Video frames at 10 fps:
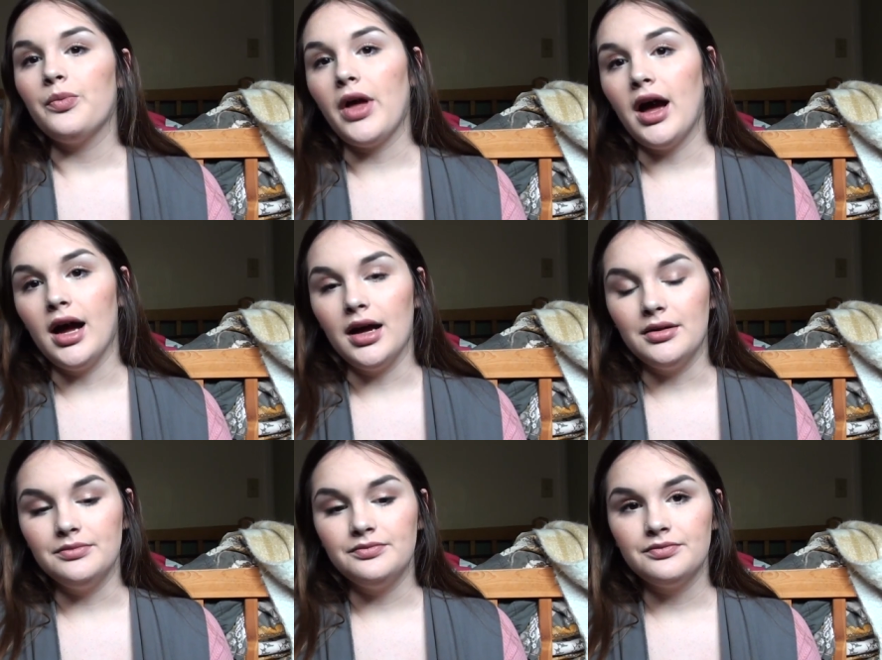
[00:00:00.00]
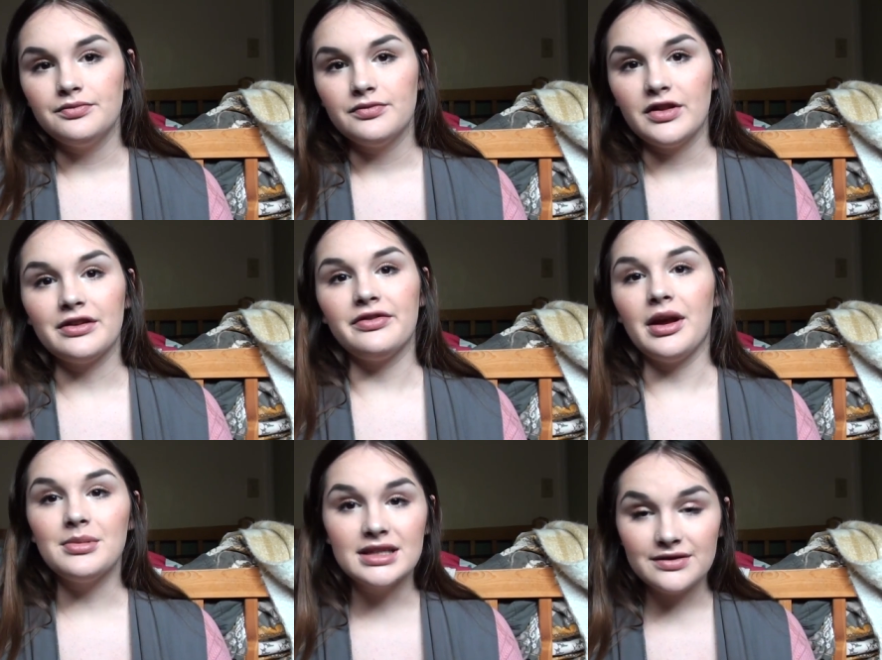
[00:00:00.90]
um, their
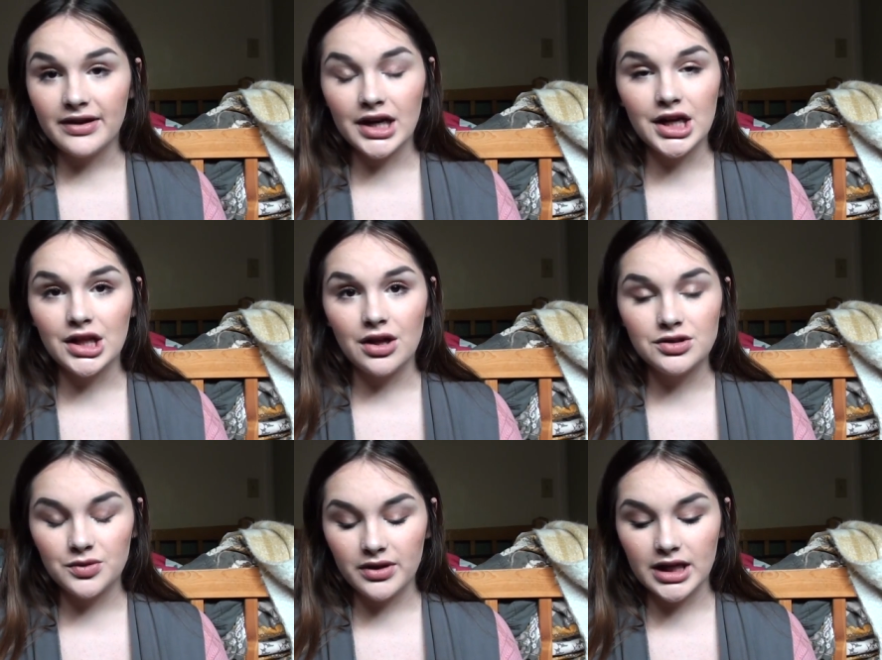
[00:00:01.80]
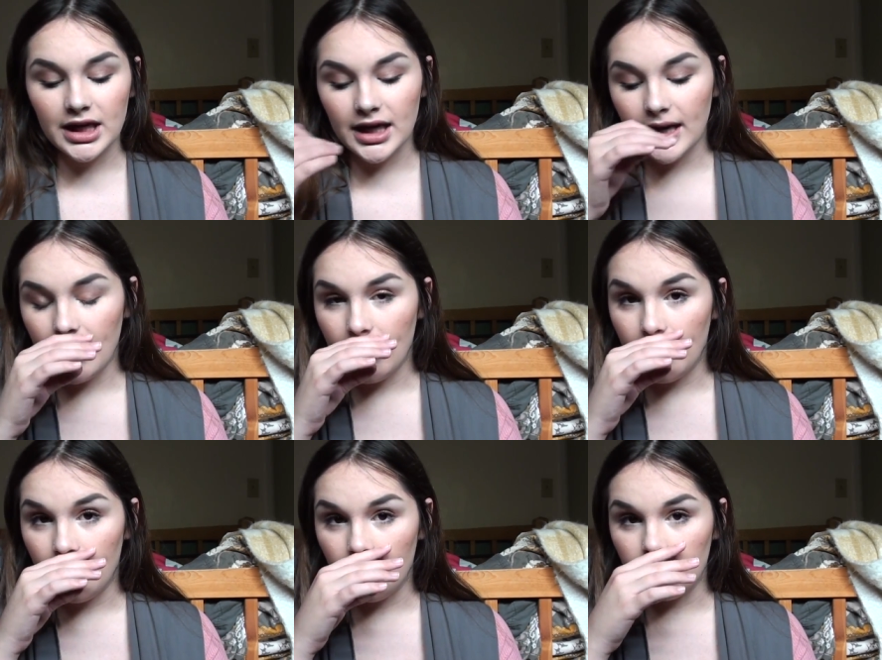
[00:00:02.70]
family's very close with her
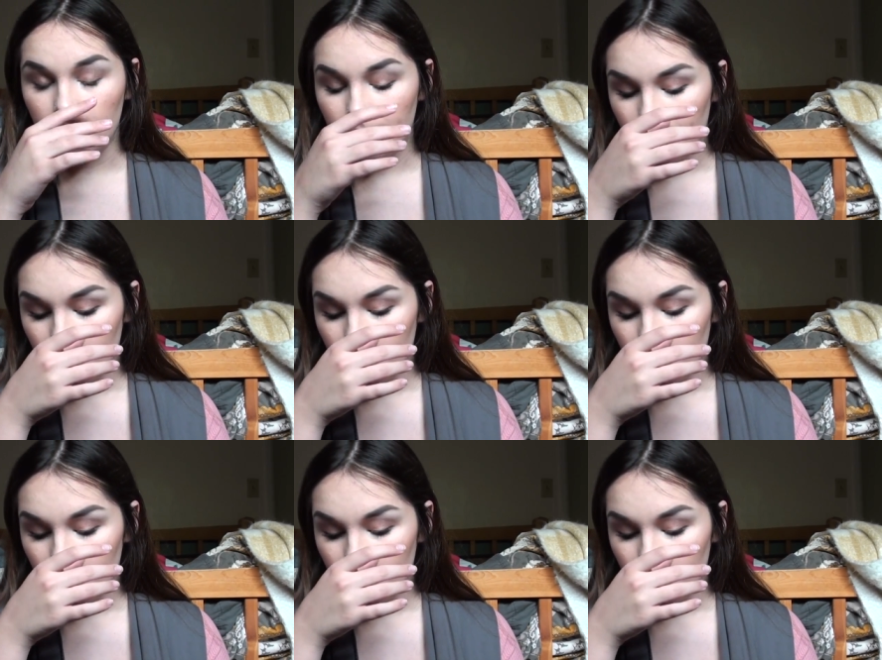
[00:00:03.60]
and